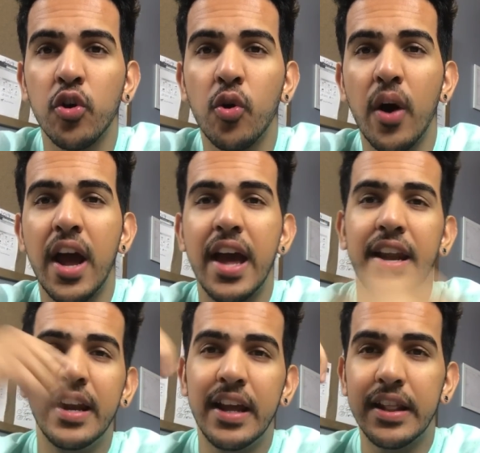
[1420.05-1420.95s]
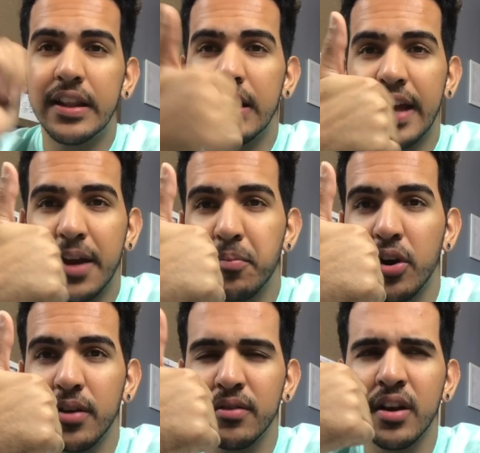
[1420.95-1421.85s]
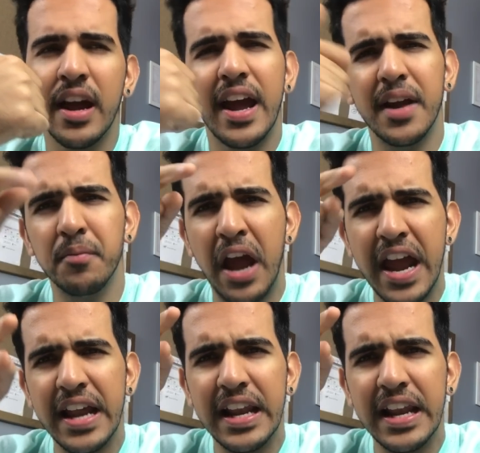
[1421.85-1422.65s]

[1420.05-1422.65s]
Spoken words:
go ahead and hit the like button, and hey,